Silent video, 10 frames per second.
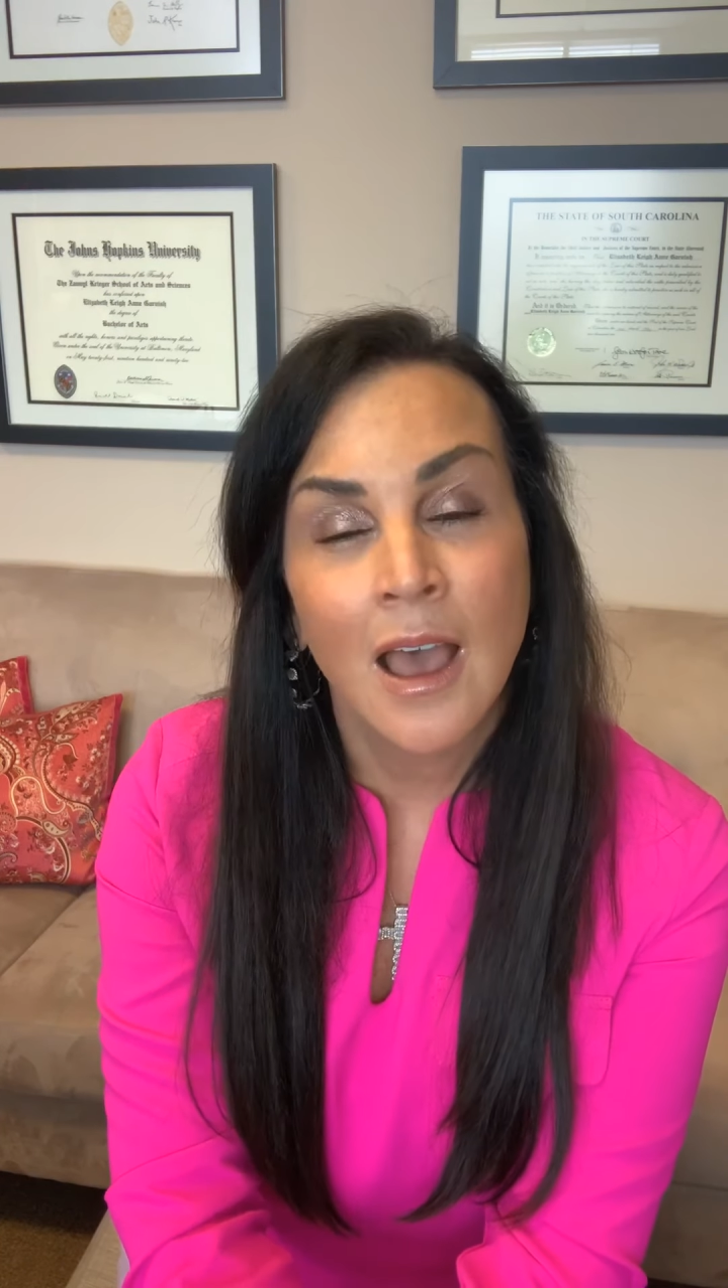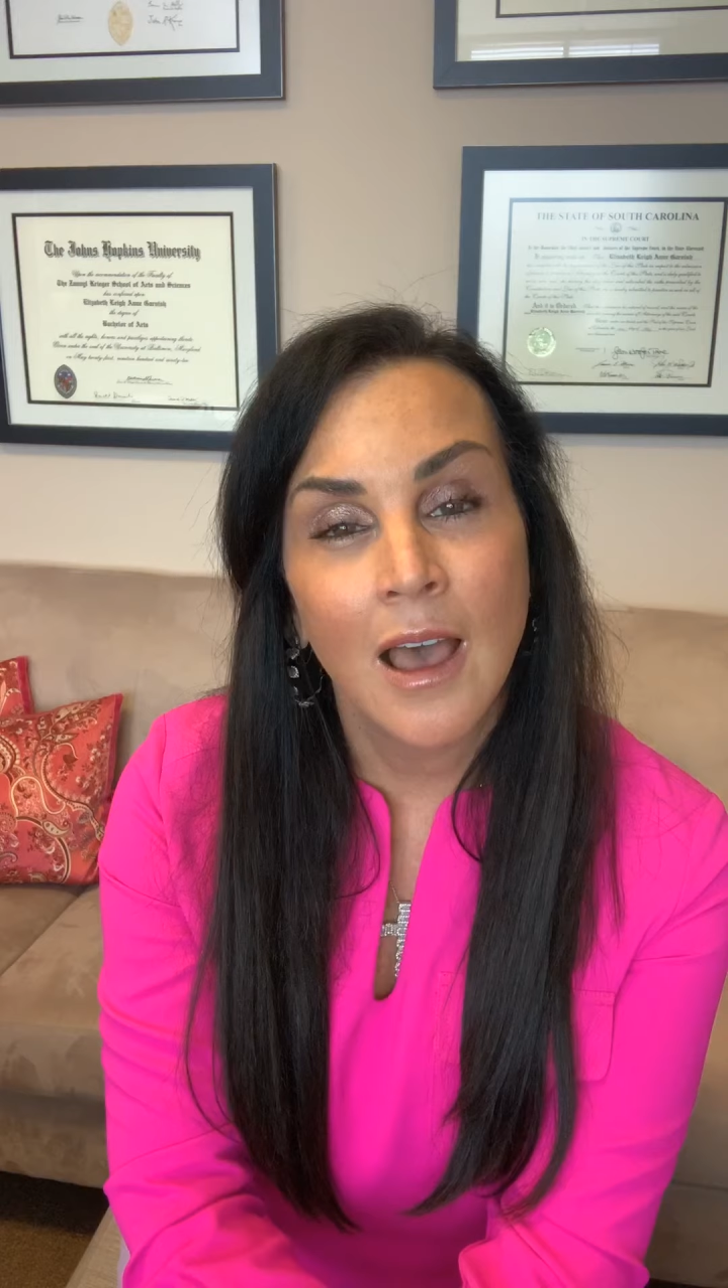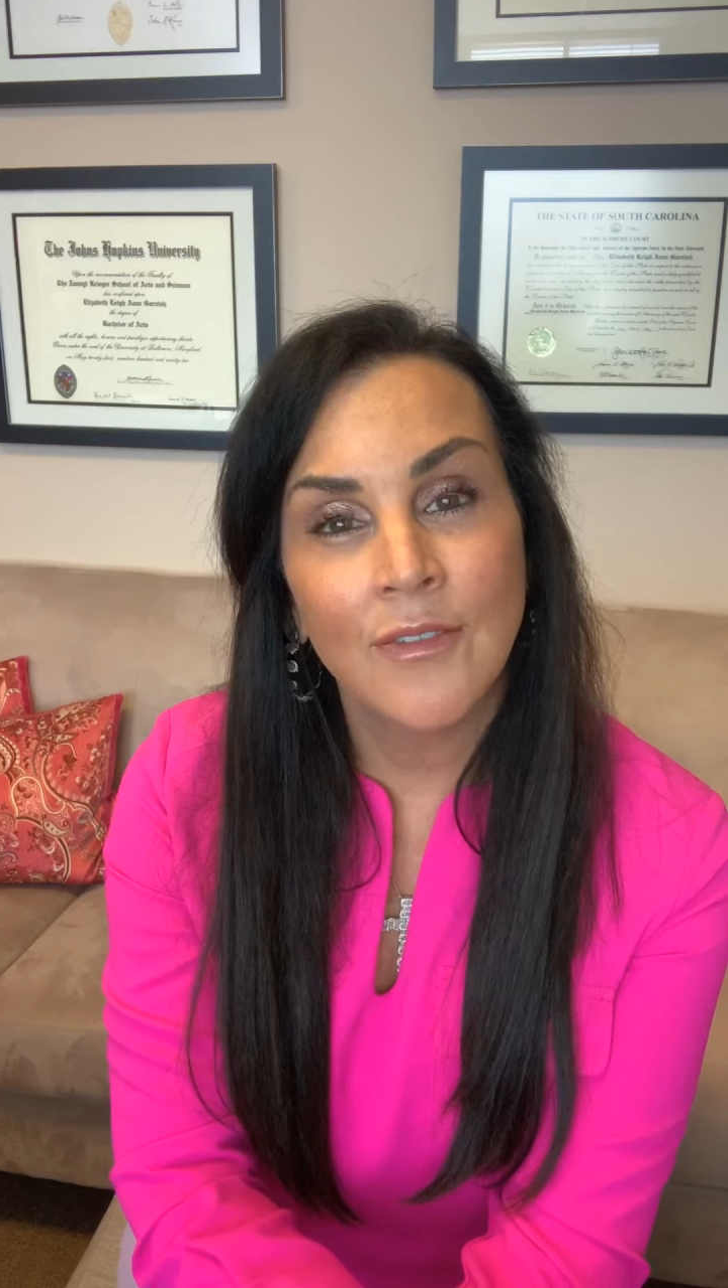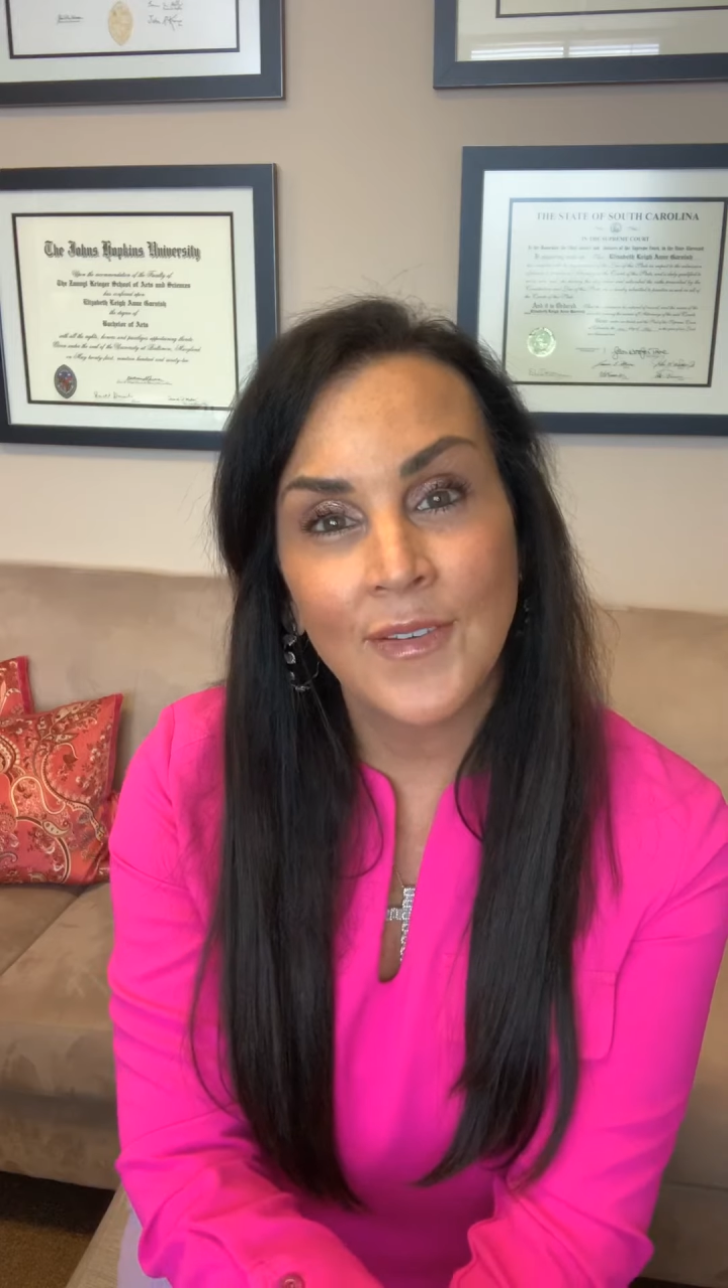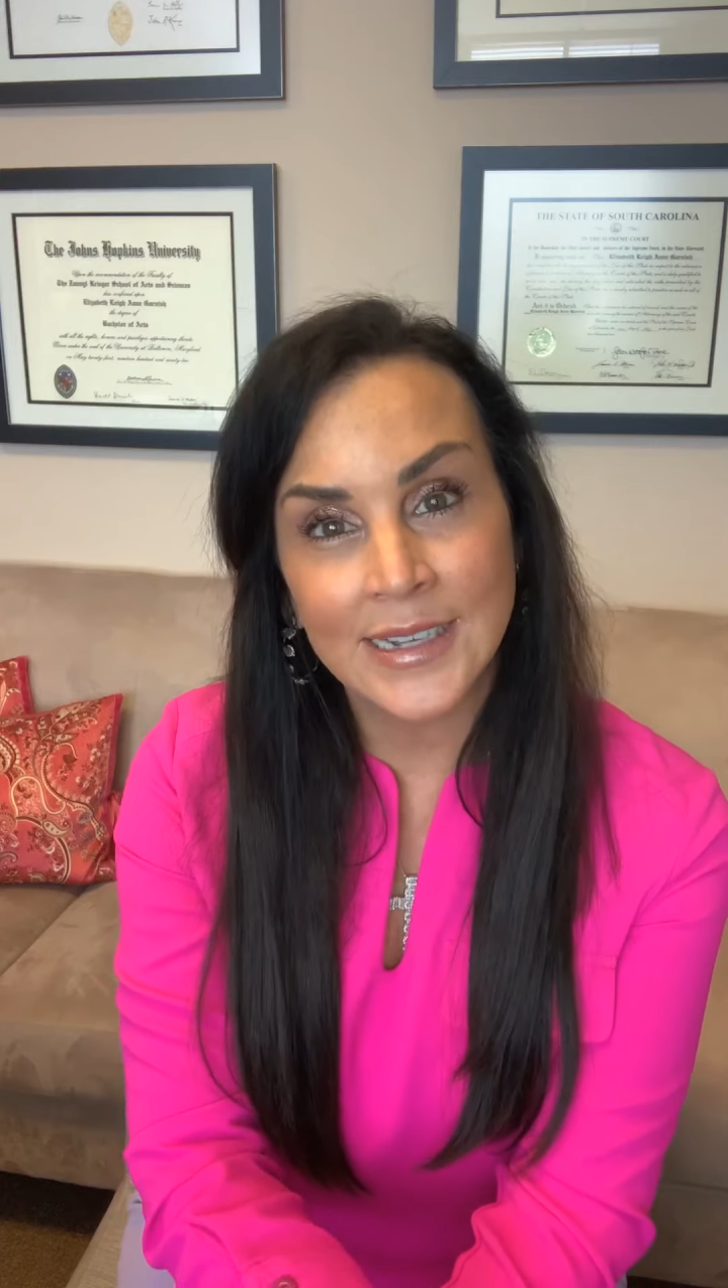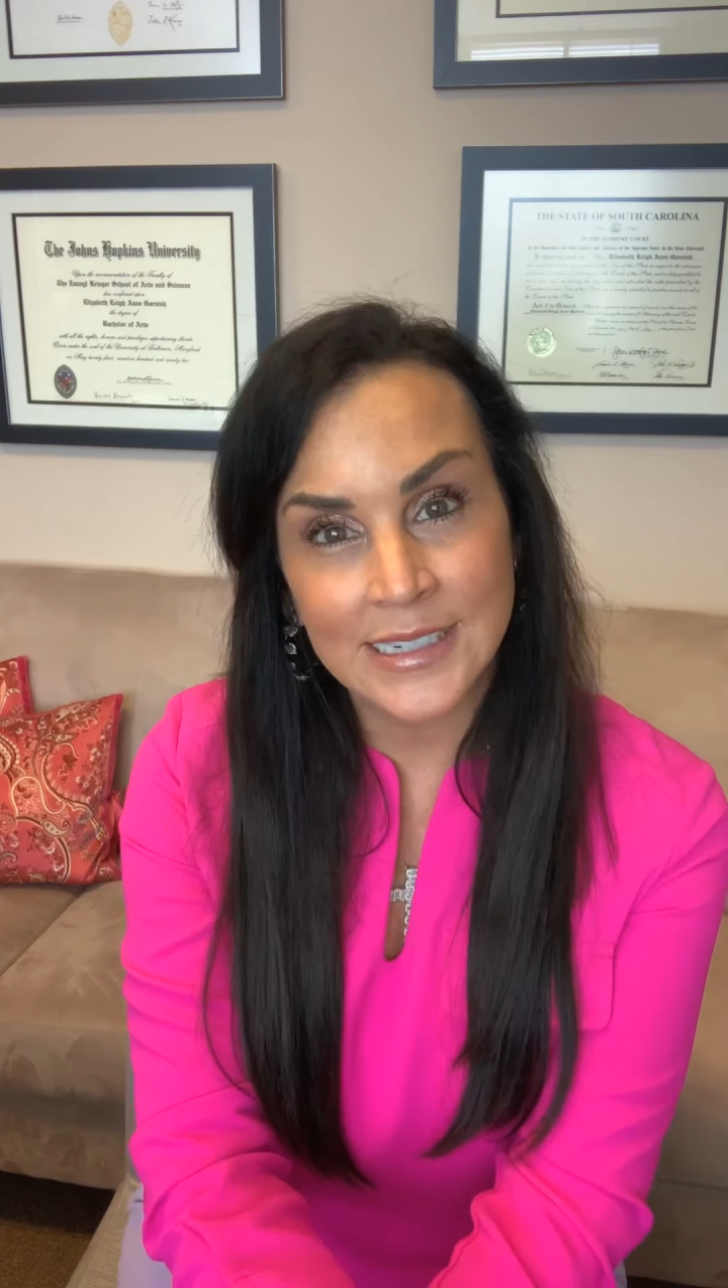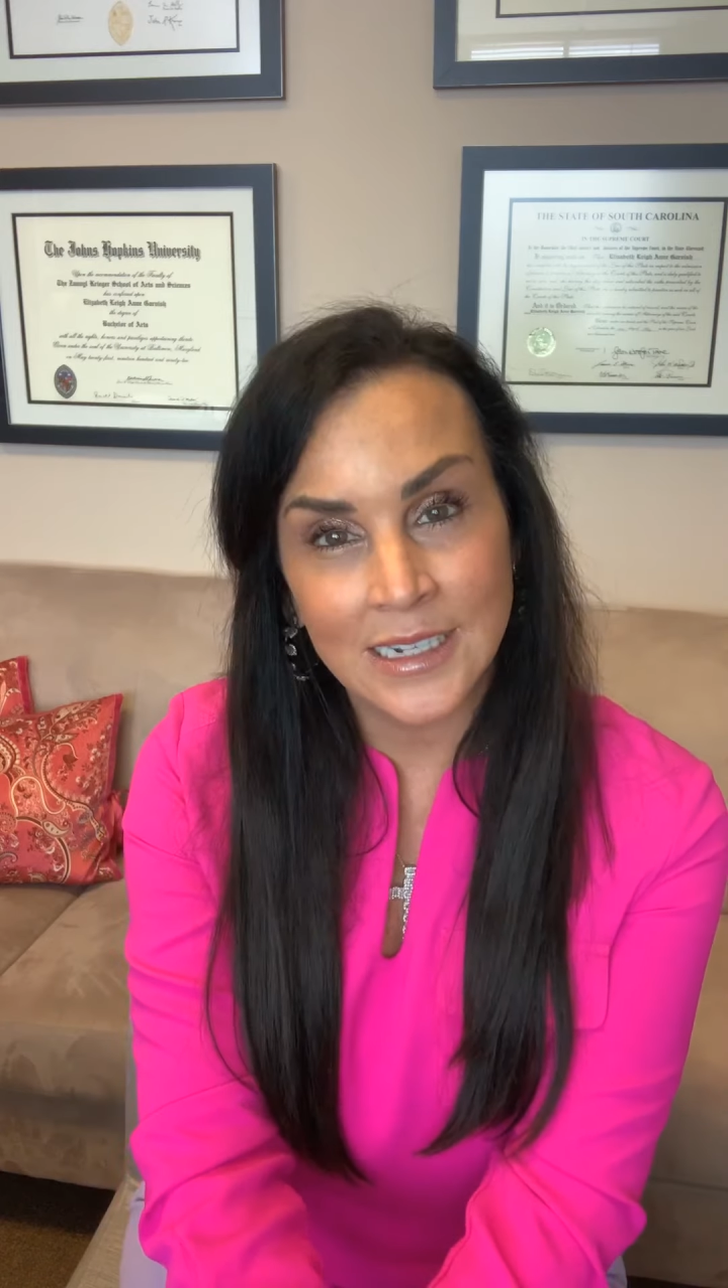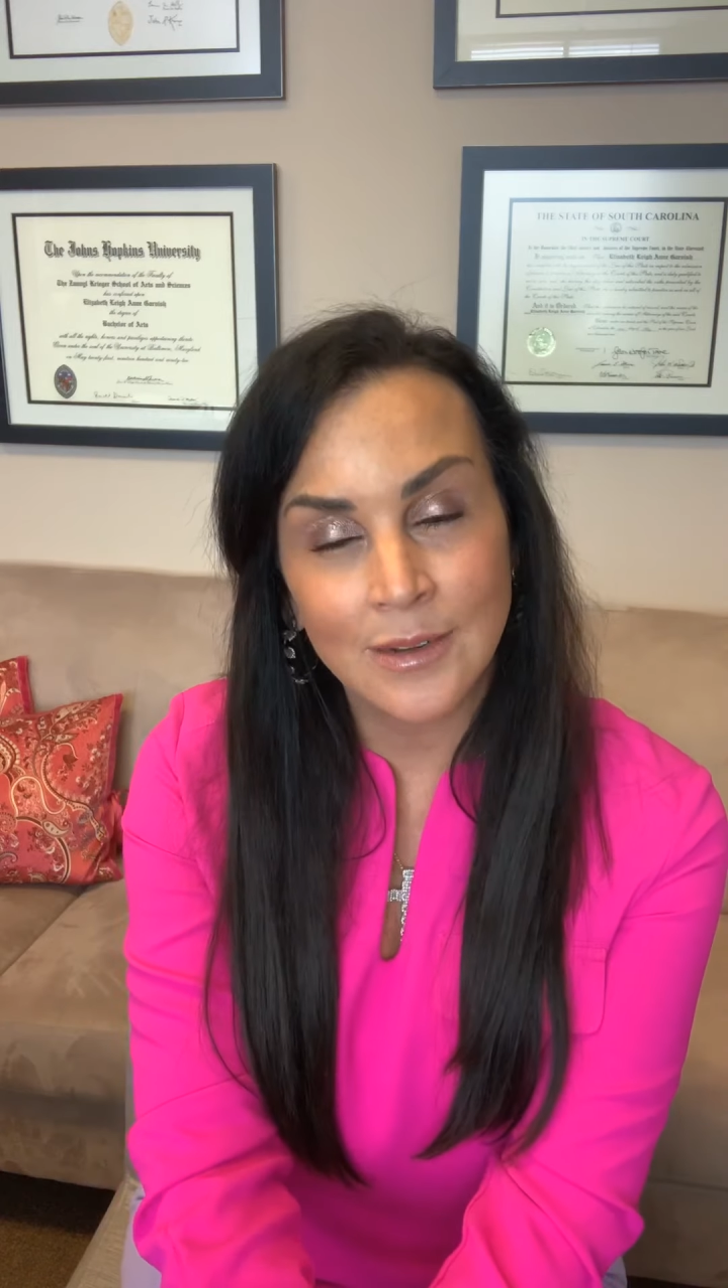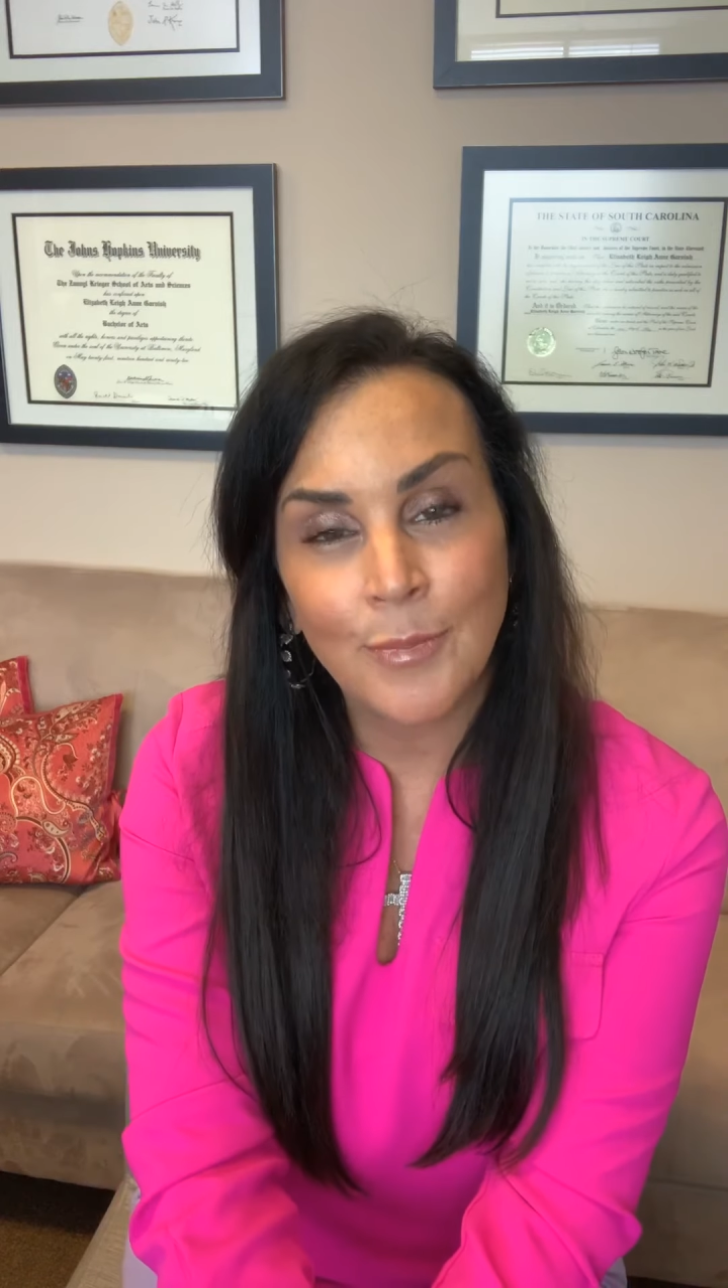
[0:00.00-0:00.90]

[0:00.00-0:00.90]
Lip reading: affected